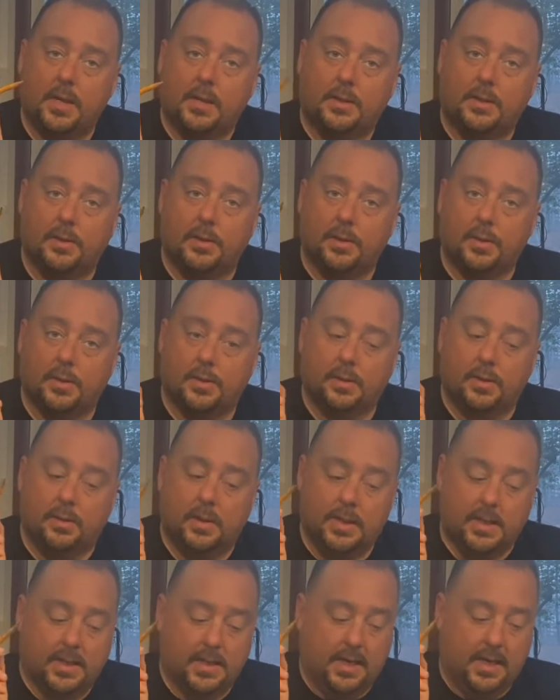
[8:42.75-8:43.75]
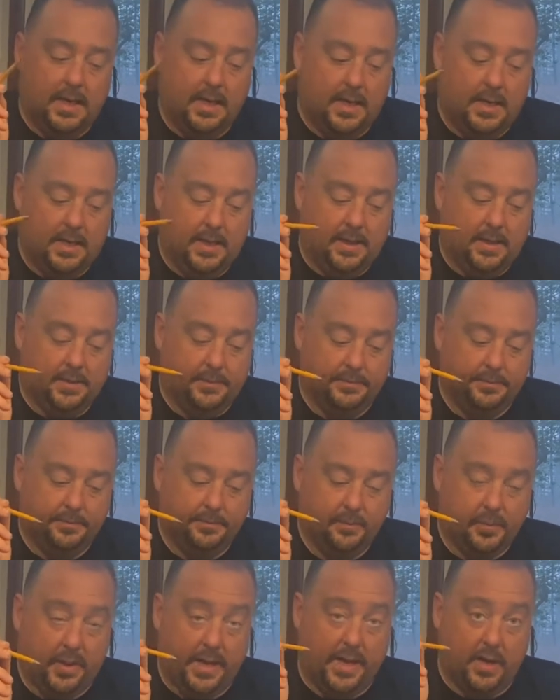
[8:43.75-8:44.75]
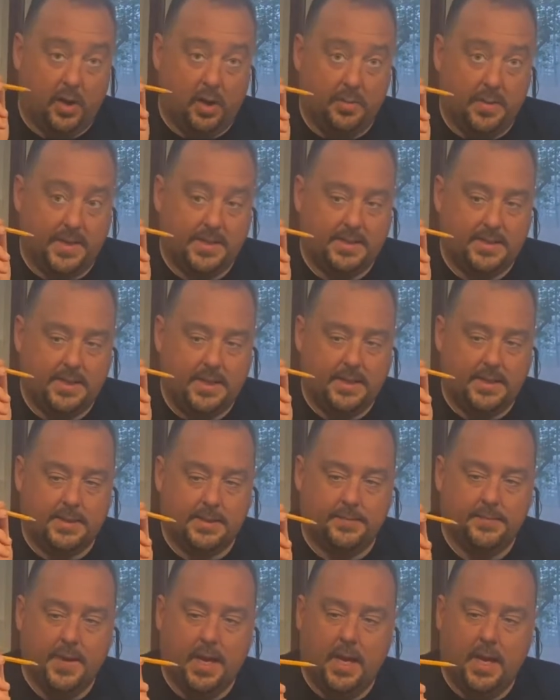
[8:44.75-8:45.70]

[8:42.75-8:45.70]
to plant all my seeds.